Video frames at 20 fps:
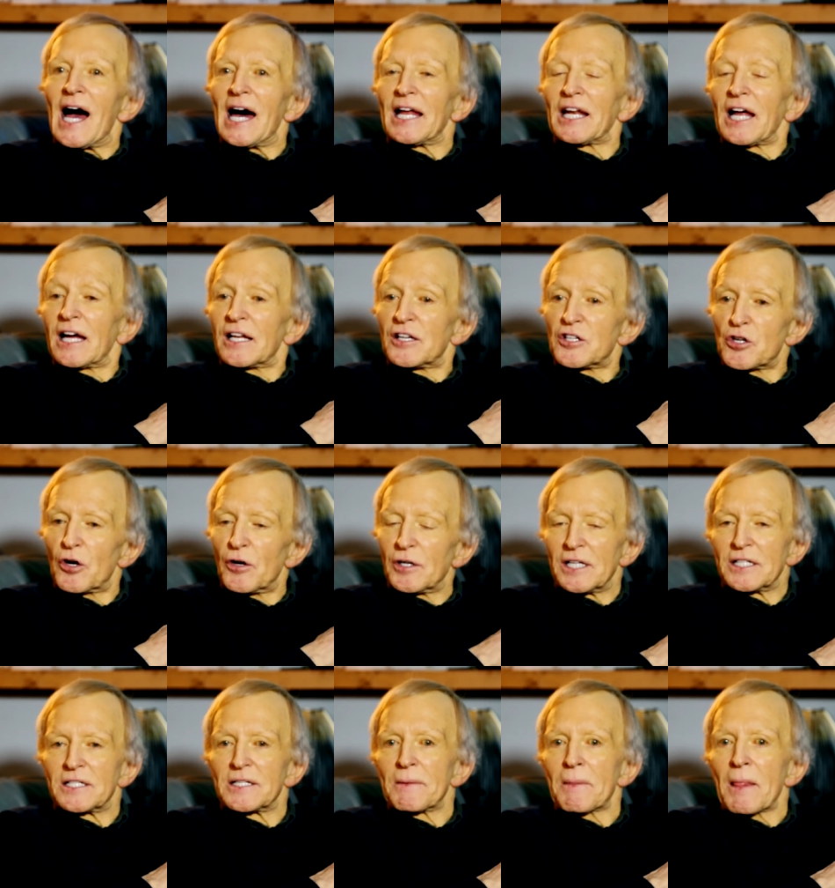and I
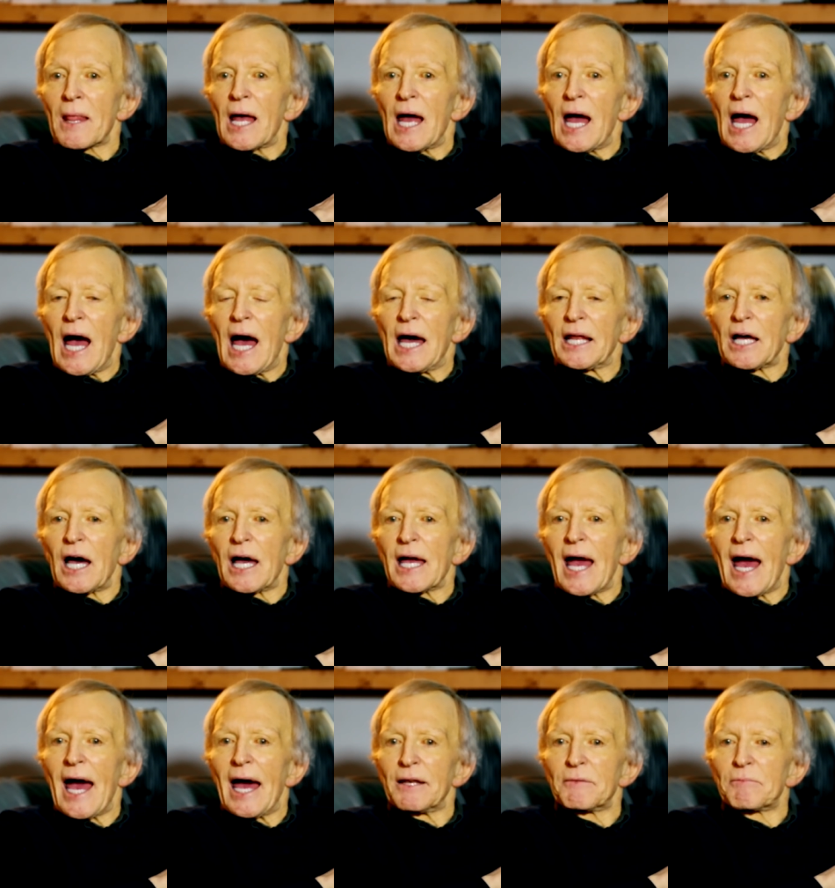enjoyed it. Yeah. And I
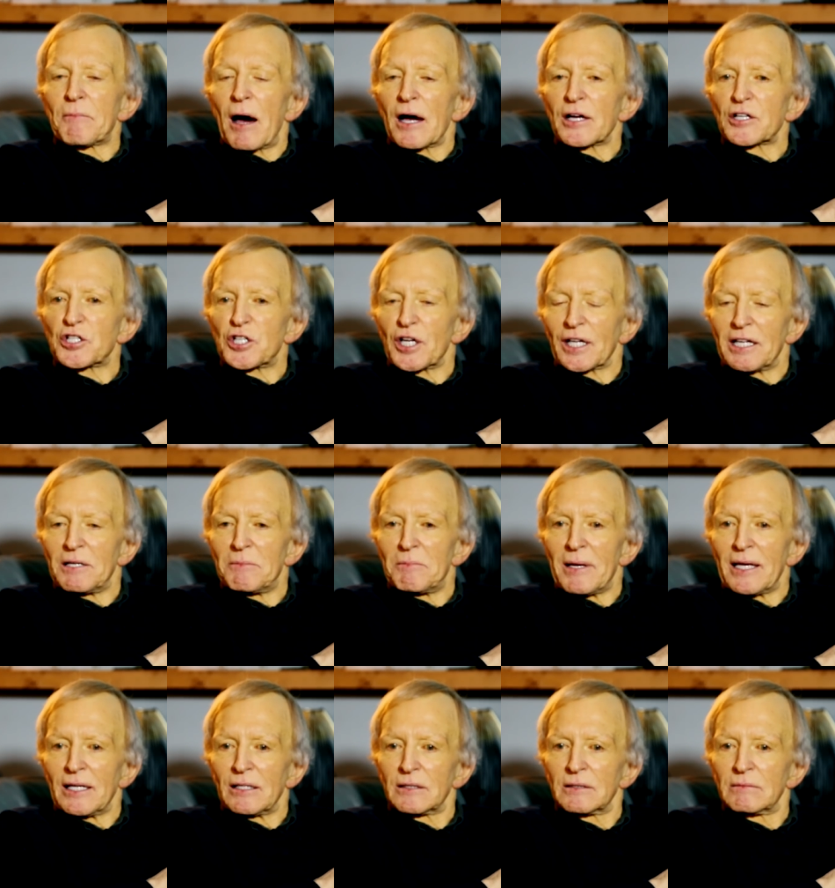had my chicken
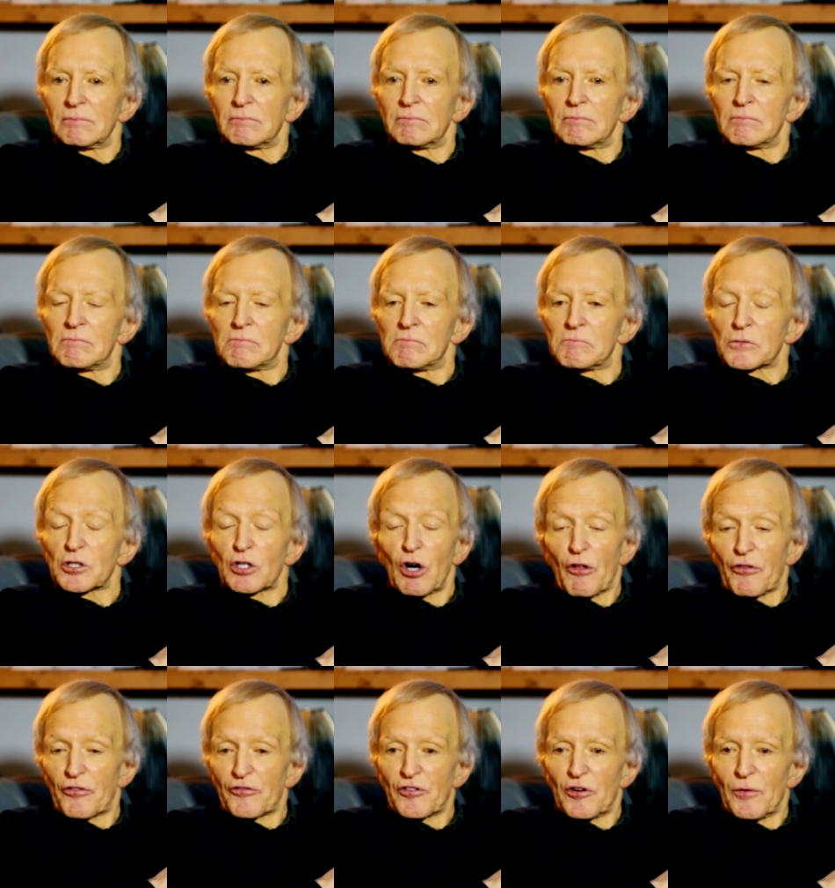meal,
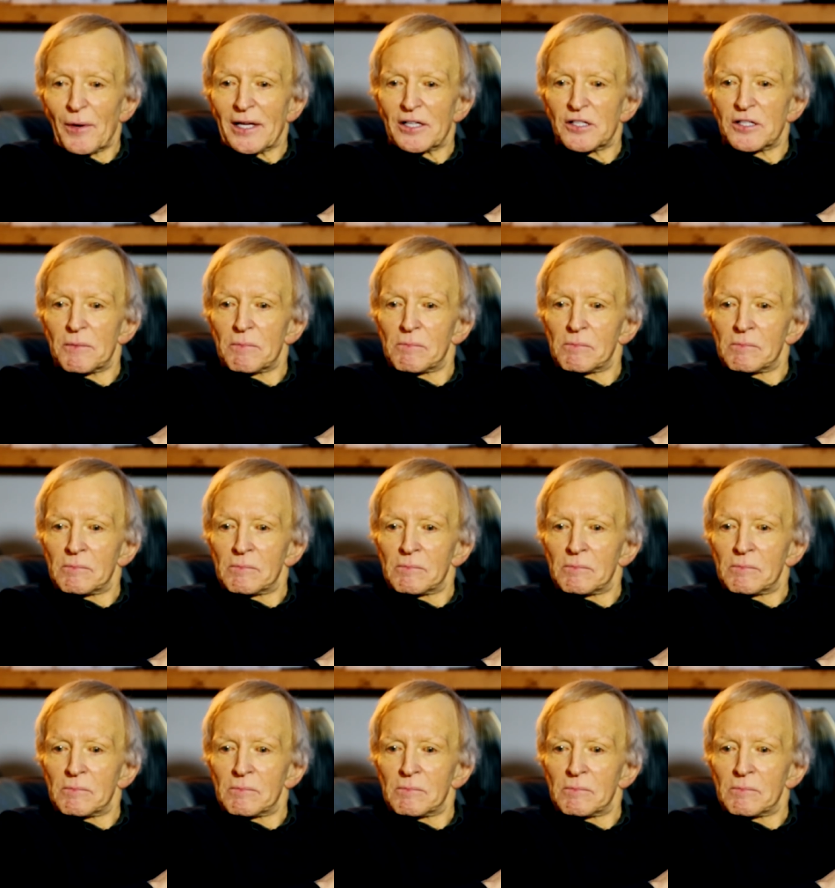got through it,